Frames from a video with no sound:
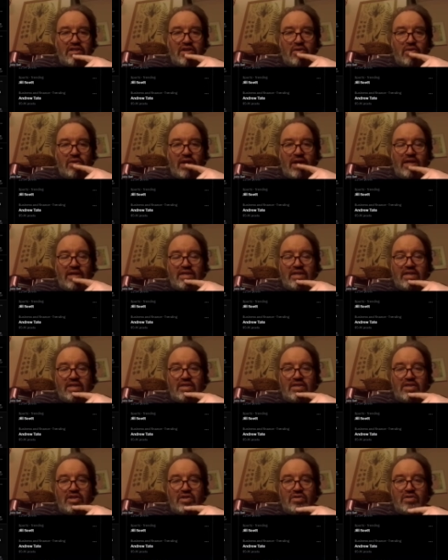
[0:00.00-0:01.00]
no later
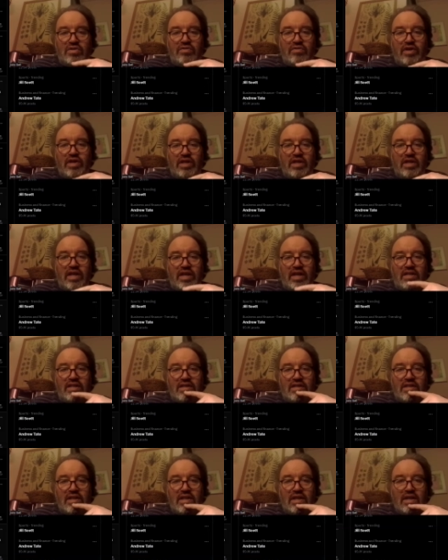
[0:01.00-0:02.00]
than two to three
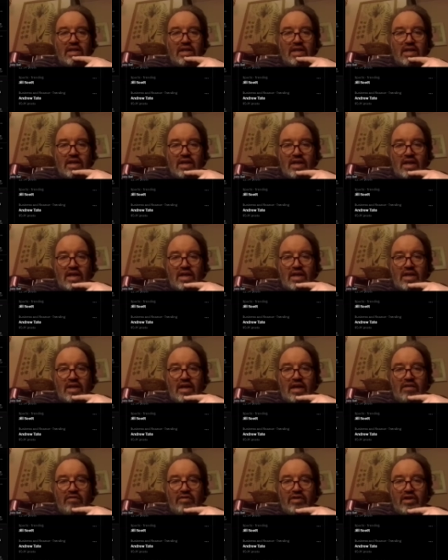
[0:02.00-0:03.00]
days
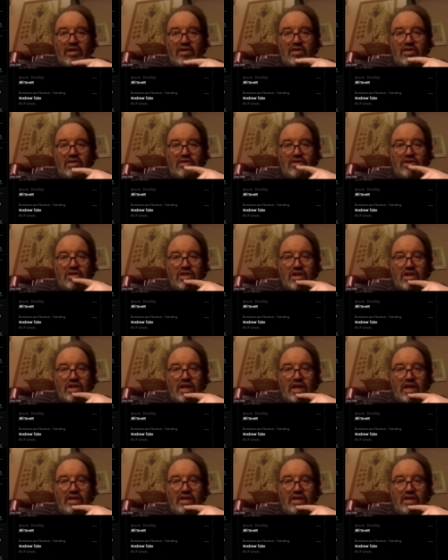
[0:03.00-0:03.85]
uh, after launch.